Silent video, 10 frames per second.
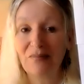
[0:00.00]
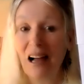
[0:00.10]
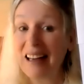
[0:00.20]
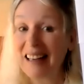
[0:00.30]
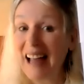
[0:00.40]

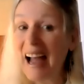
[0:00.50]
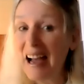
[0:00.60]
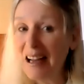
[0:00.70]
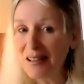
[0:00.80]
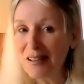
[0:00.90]
I
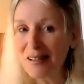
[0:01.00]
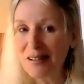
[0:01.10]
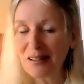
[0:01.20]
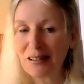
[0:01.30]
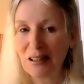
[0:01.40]

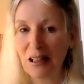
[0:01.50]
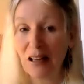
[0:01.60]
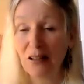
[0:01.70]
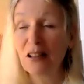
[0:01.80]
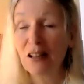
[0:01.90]
guess,
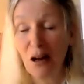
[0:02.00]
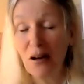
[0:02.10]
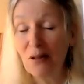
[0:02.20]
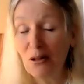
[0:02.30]
if